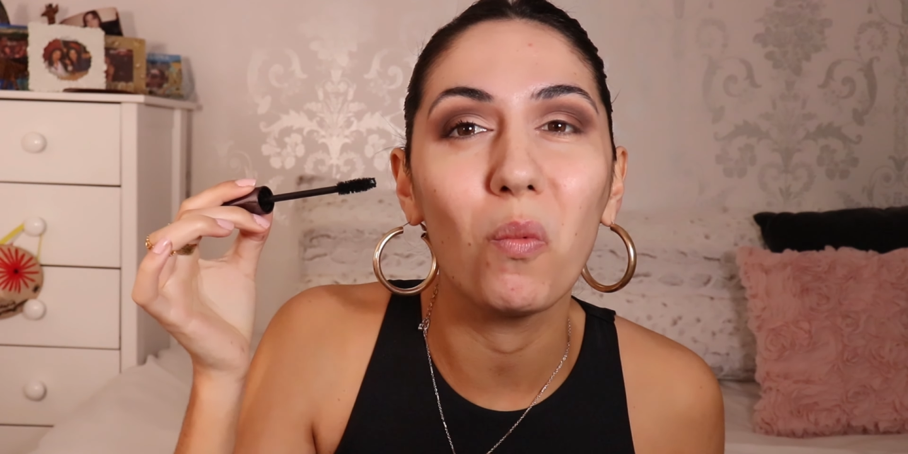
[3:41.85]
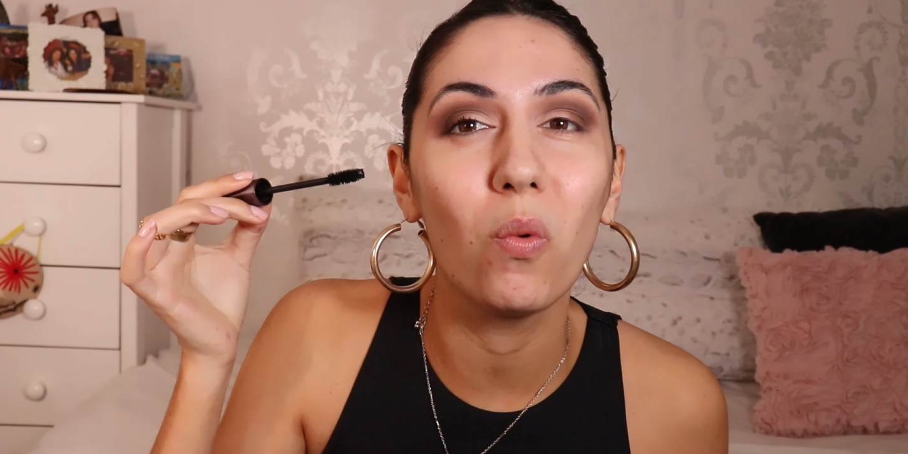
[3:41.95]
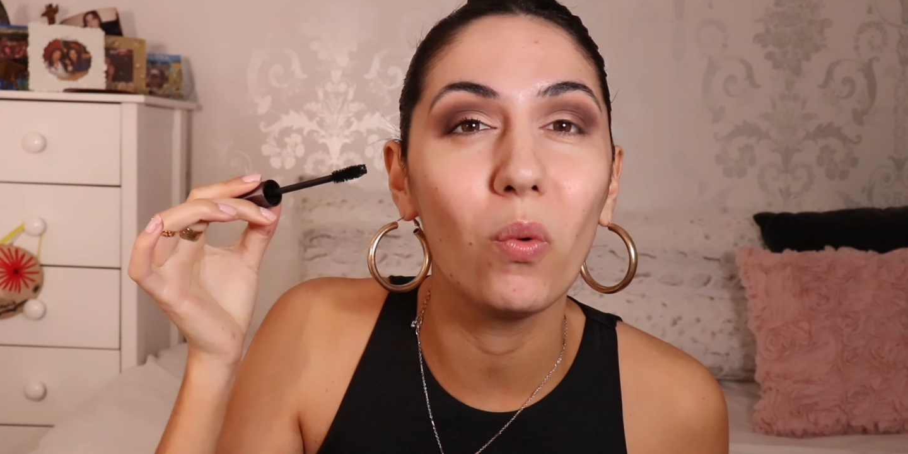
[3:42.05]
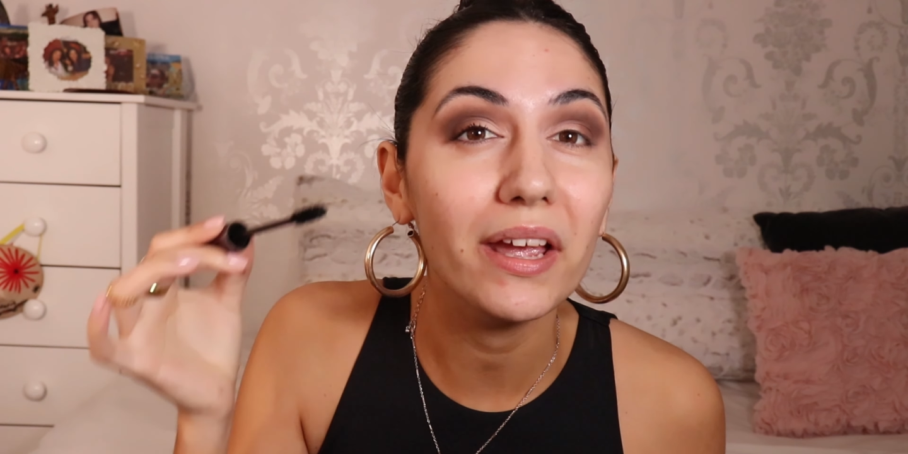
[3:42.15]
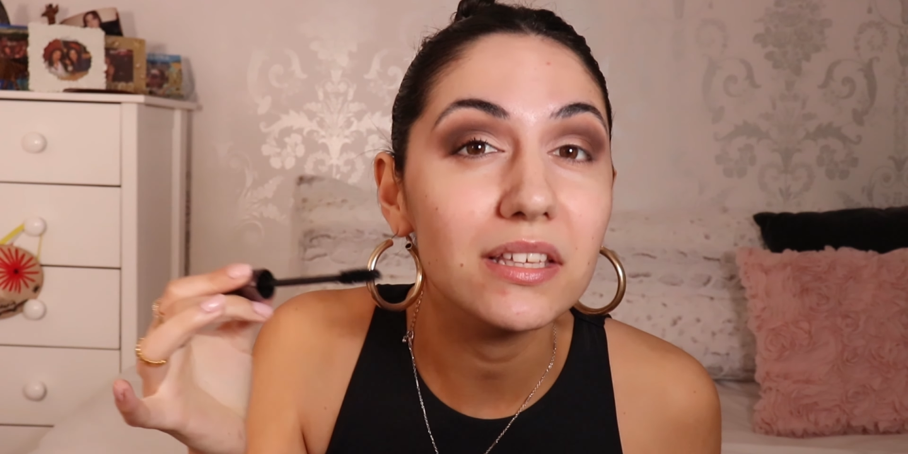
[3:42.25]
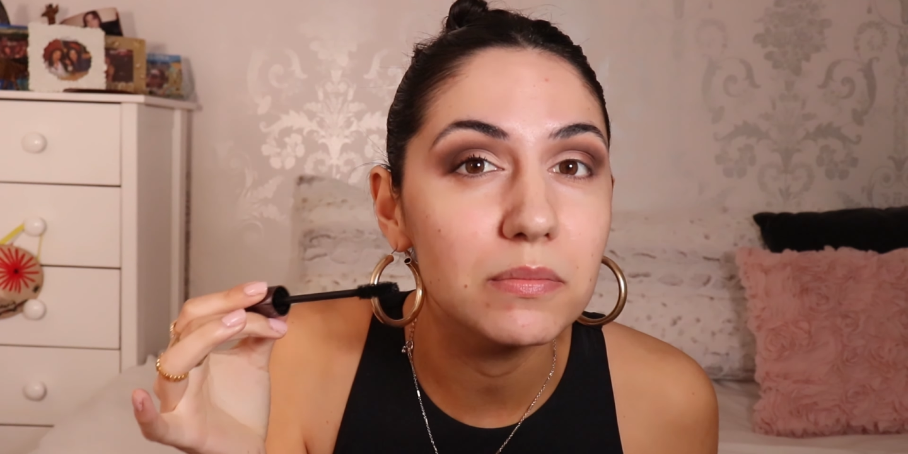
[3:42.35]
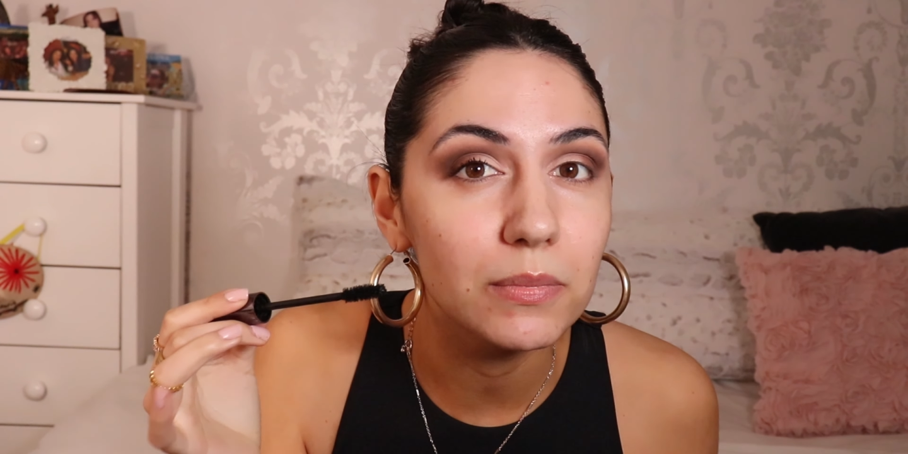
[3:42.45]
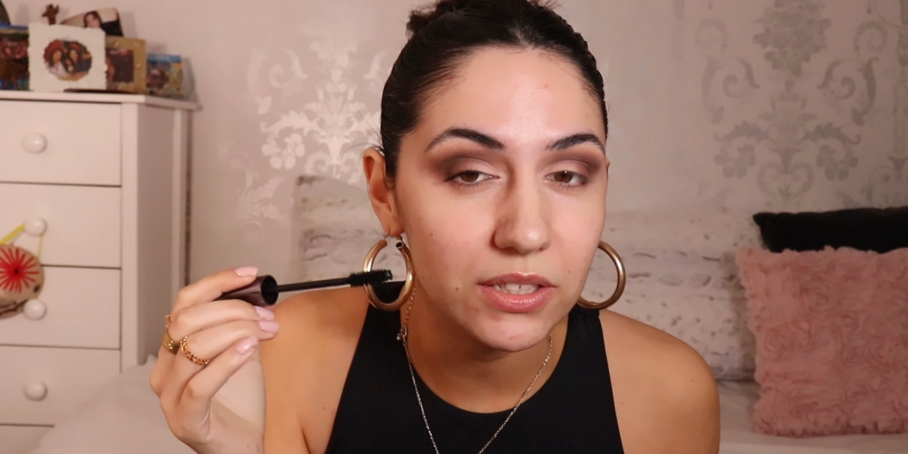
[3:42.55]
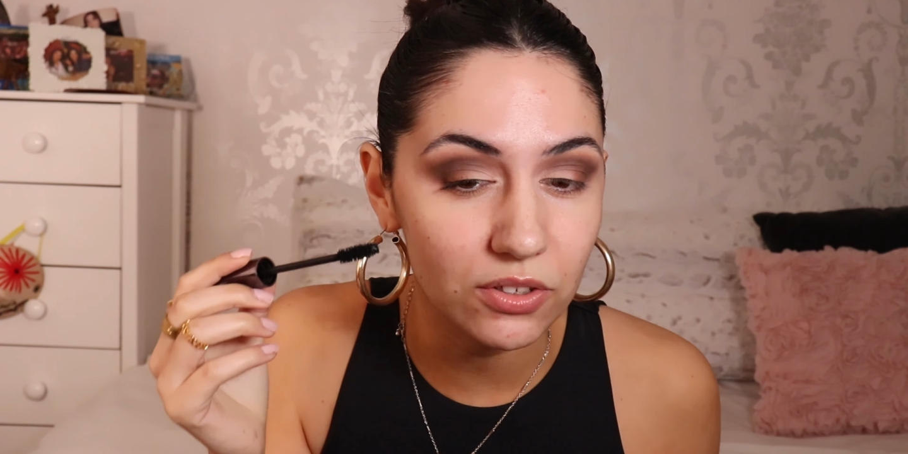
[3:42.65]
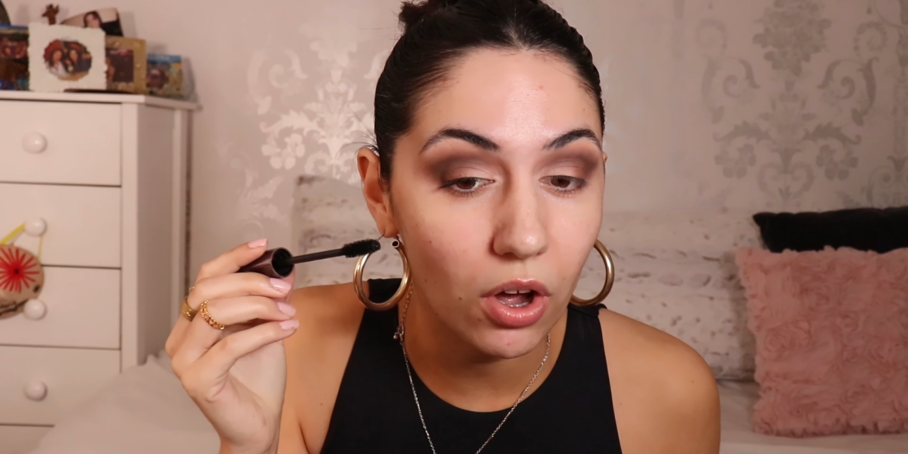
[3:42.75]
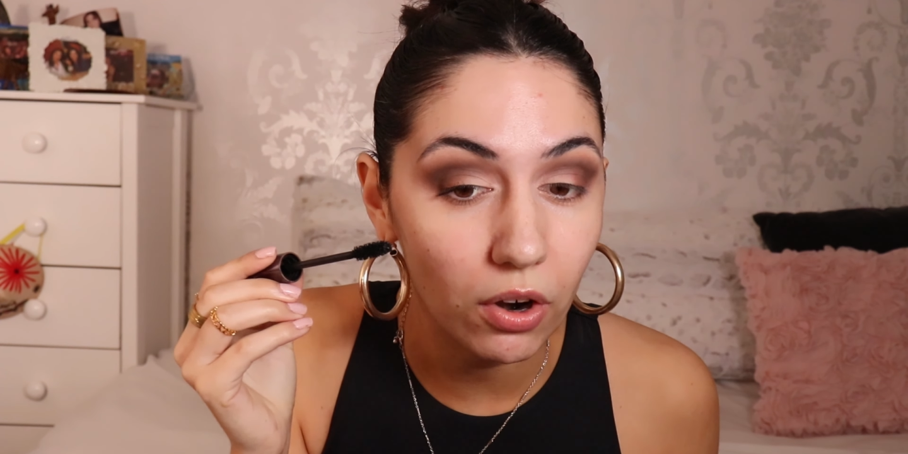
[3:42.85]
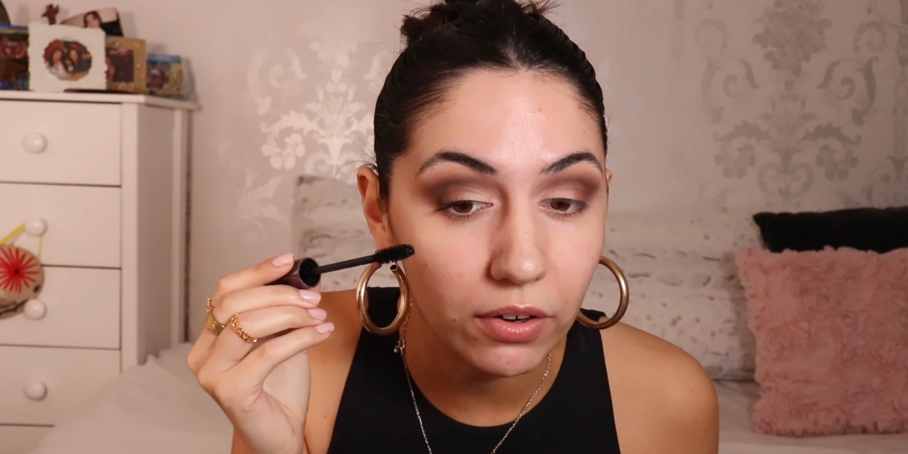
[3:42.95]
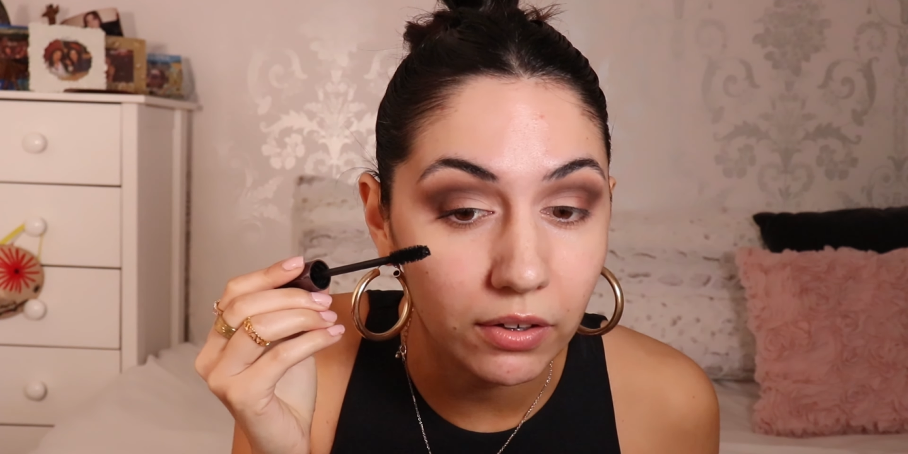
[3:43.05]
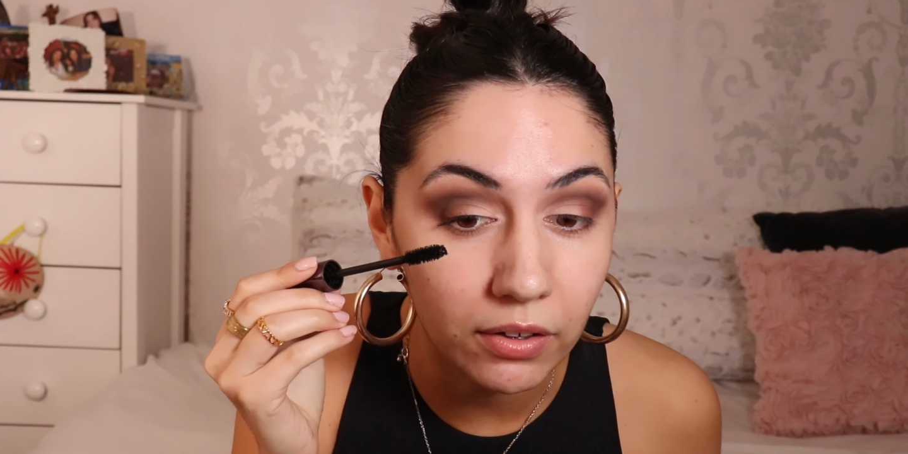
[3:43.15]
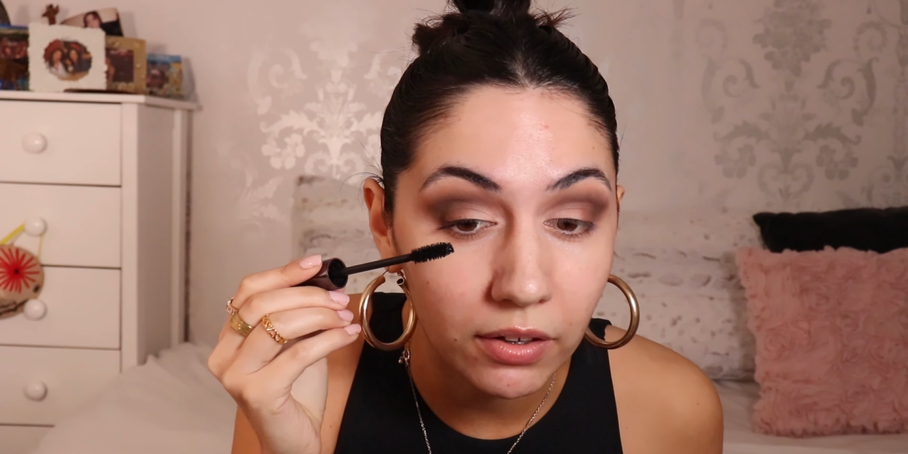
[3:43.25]
wet
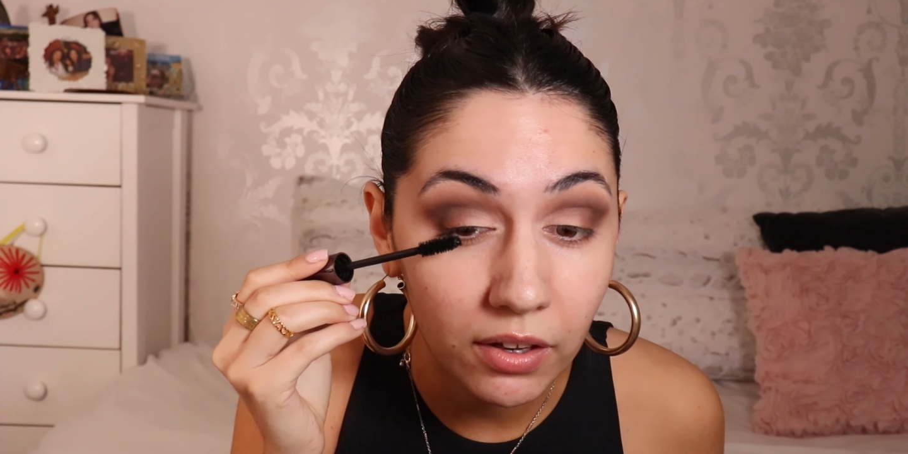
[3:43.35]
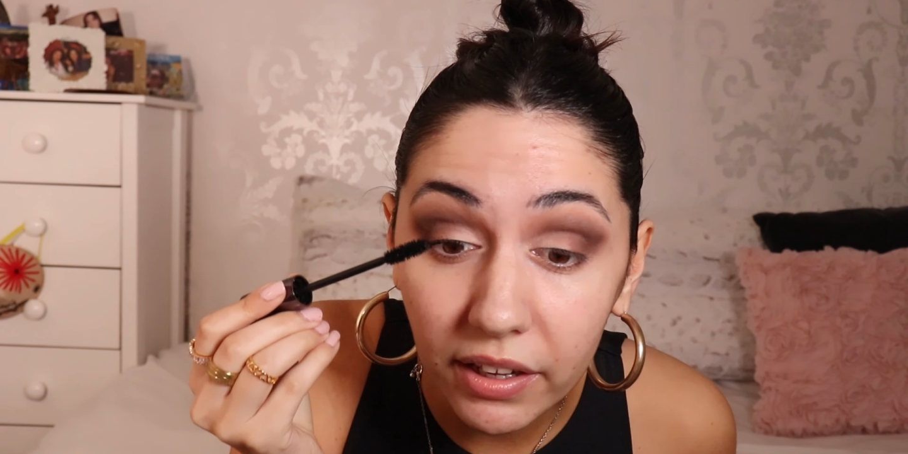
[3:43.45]
mascara.